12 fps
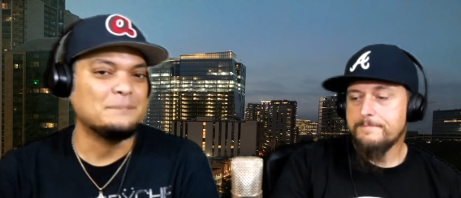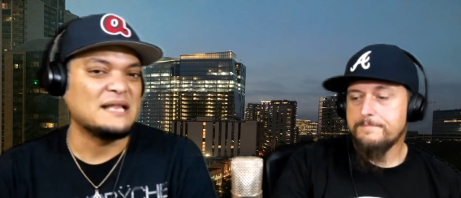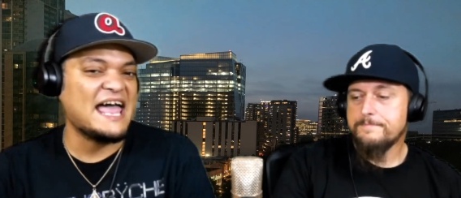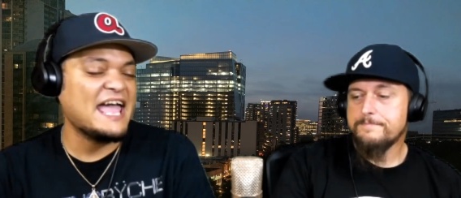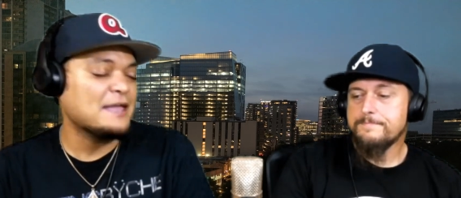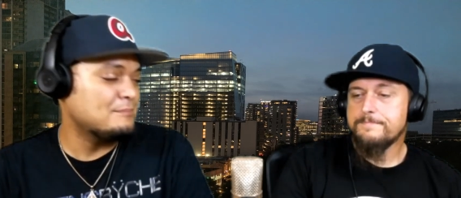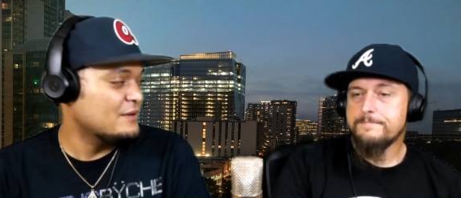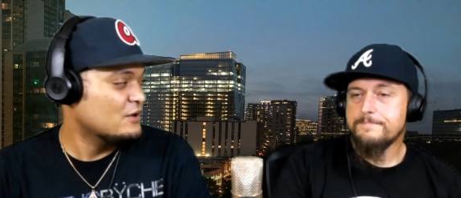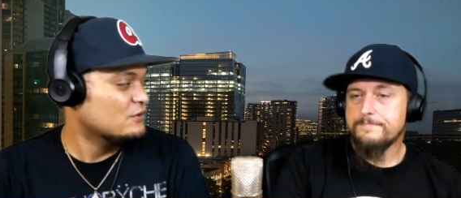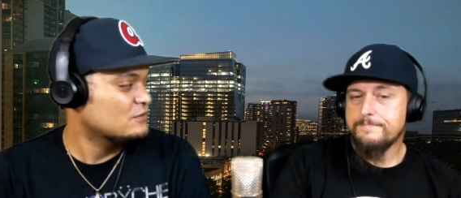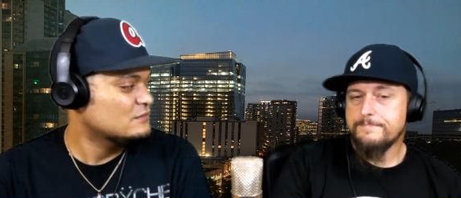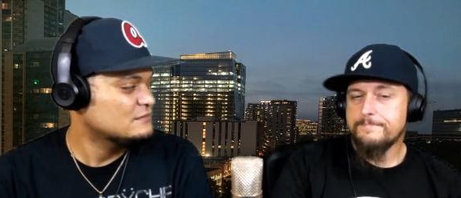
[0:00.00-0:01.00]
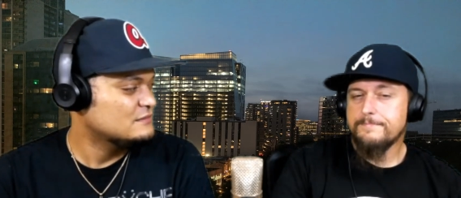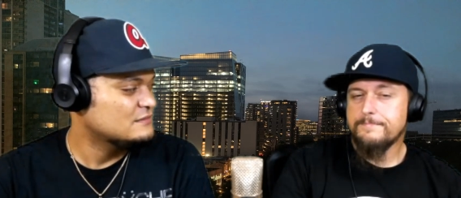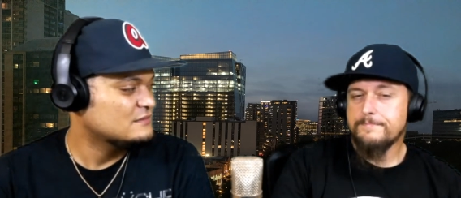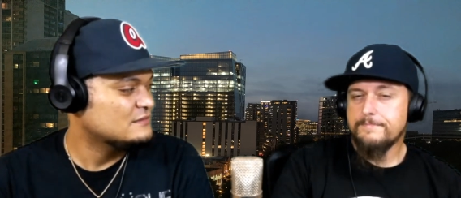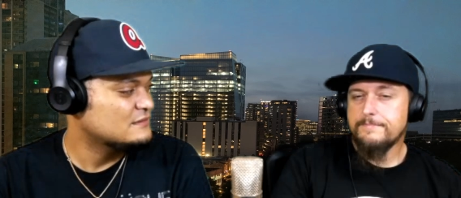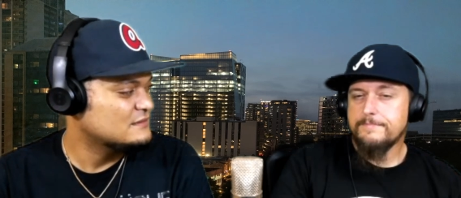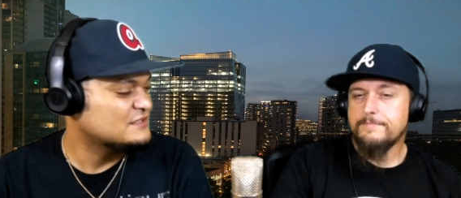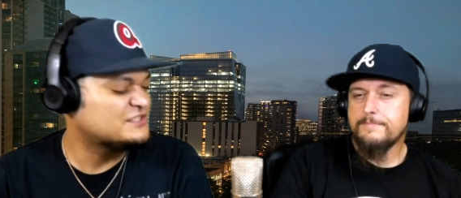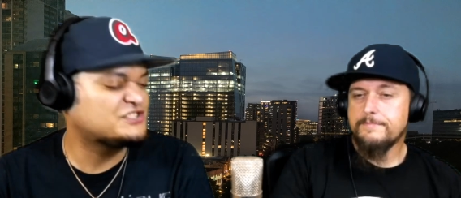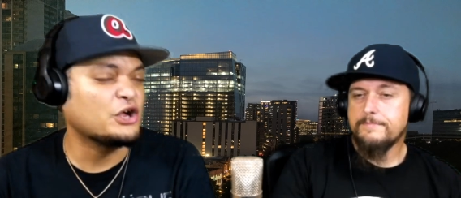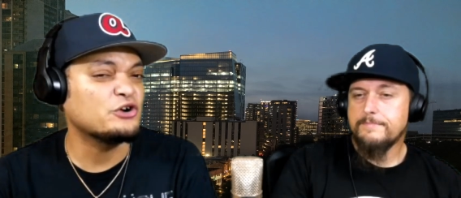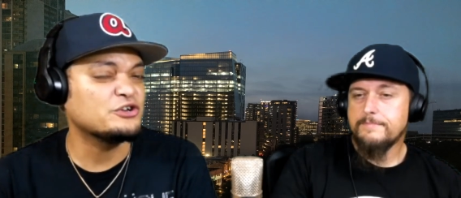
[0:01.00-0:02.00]
Speaker 1: black belt,
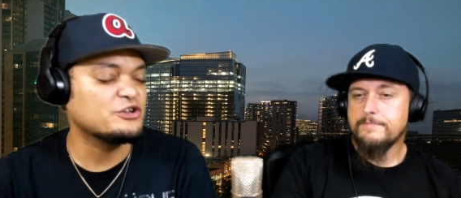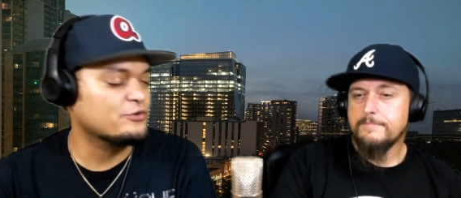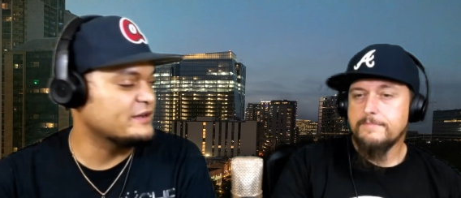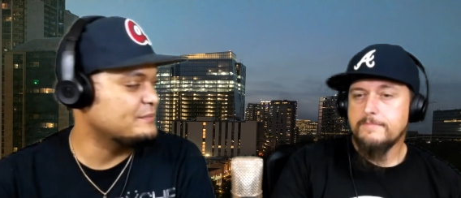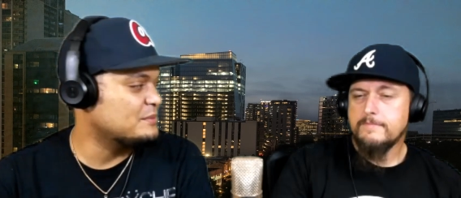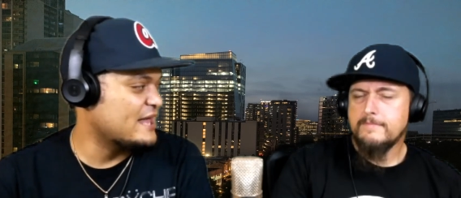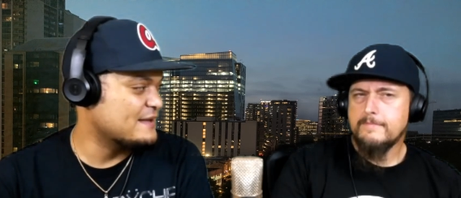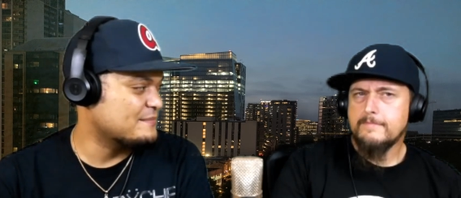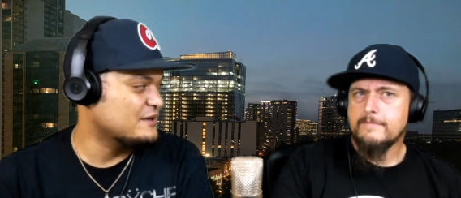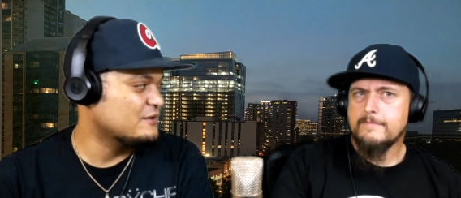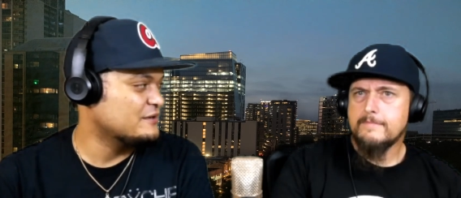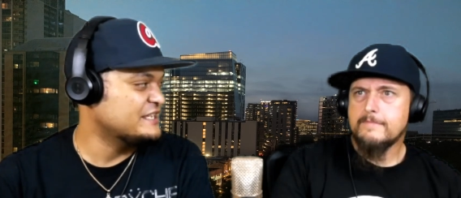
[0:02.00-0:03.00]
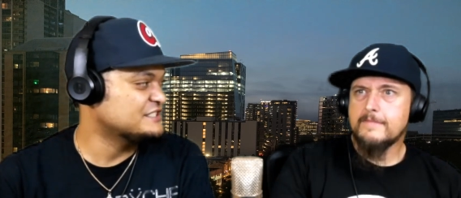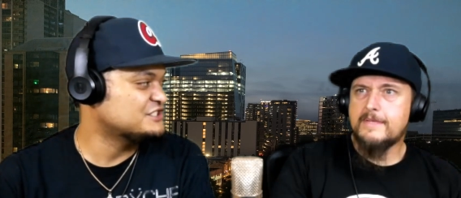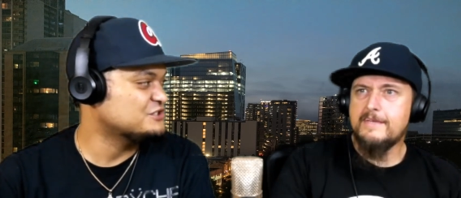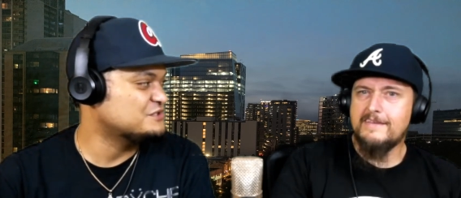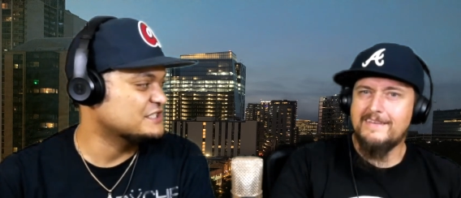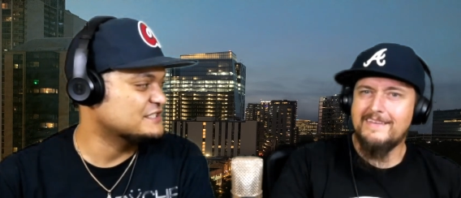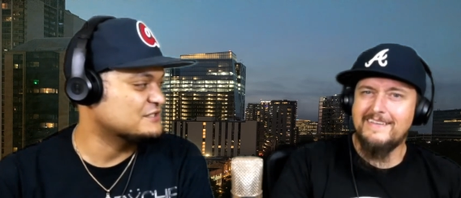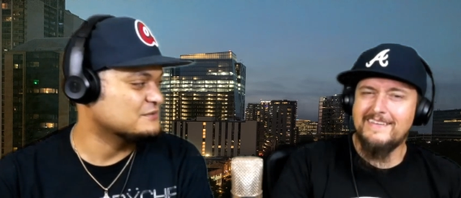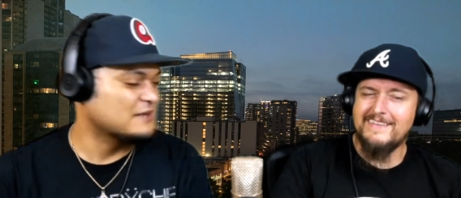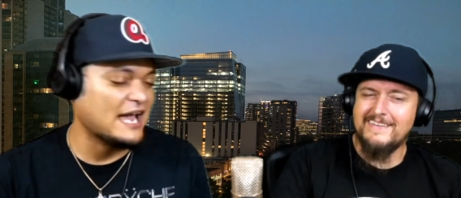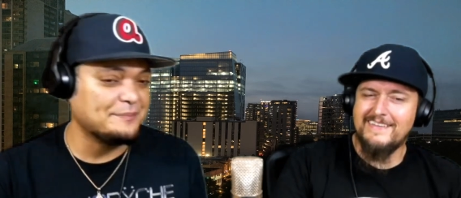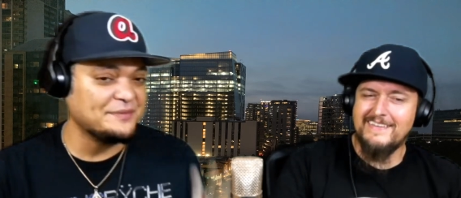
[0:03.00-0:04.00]
third degree black belt in
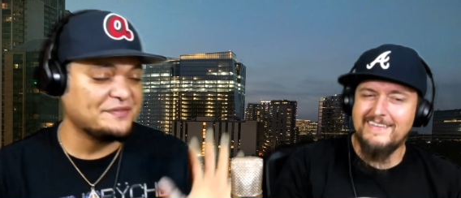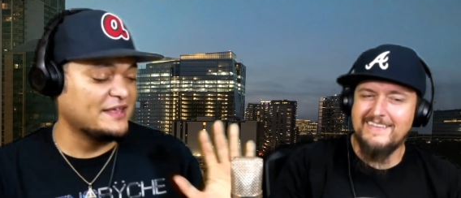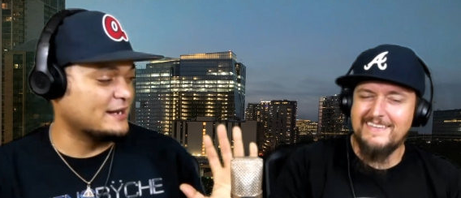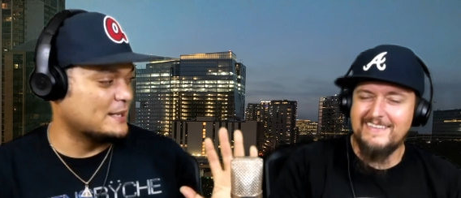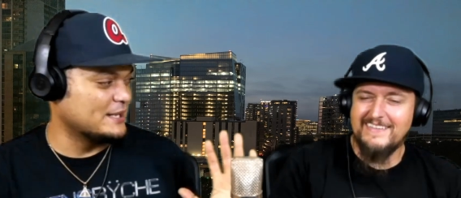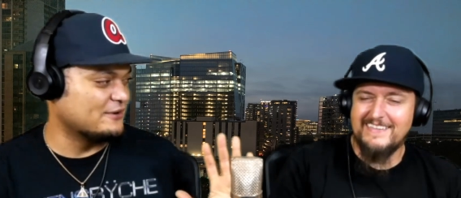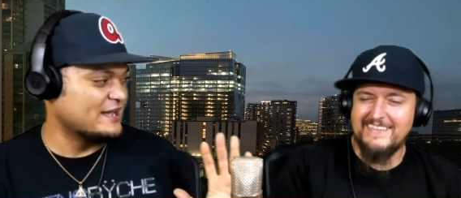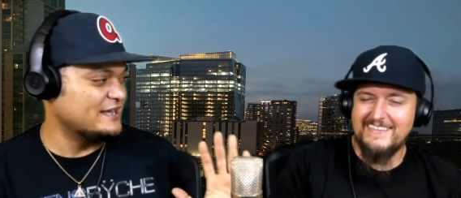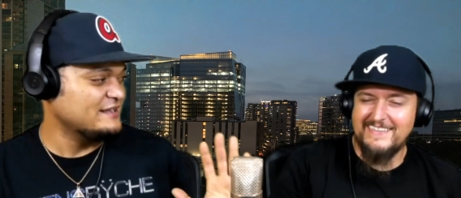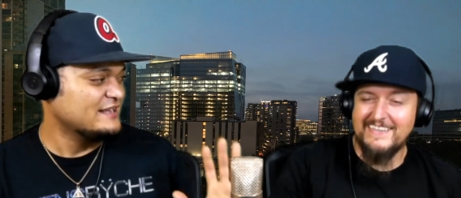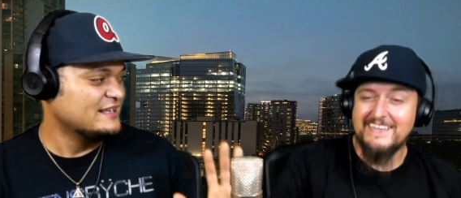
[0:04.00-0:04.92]
jujitsu. Hypothetically, okay?